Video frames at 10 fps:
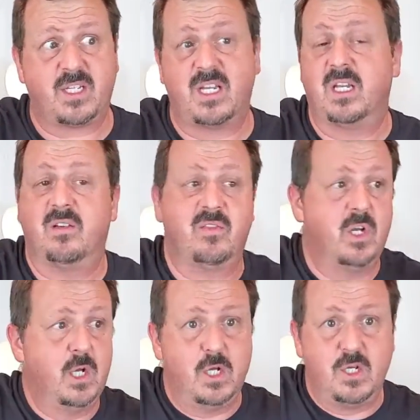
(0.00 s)
I give
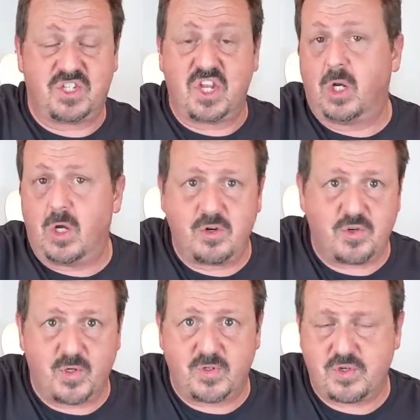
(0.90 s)
sing-along
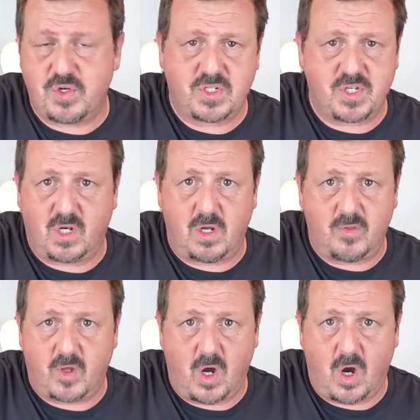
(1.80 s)
drills that you can sing along
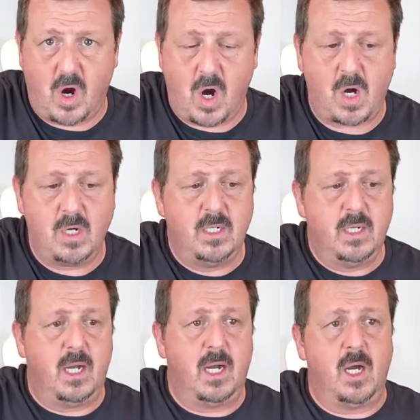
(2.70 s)
in the car,
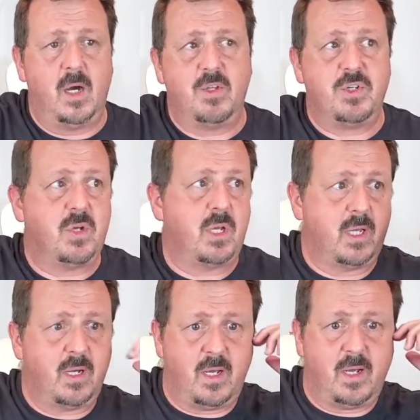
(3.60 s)
that you
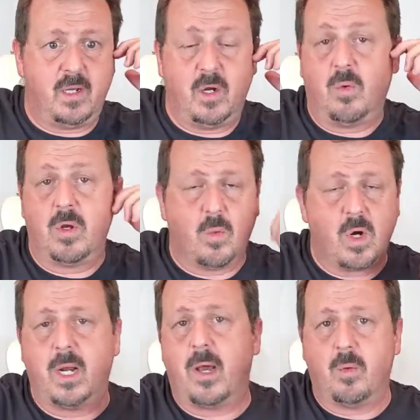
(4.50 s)
can, where you're
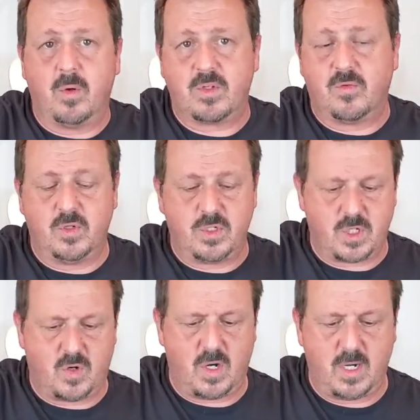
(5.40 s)
working out or whatever, so forth and
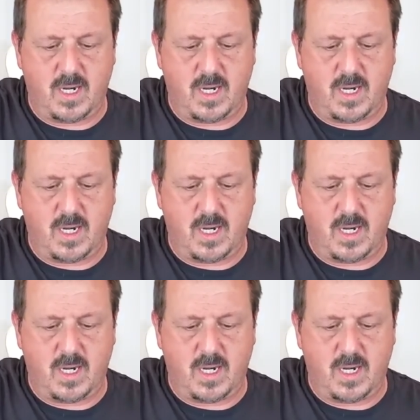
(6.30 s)
so on.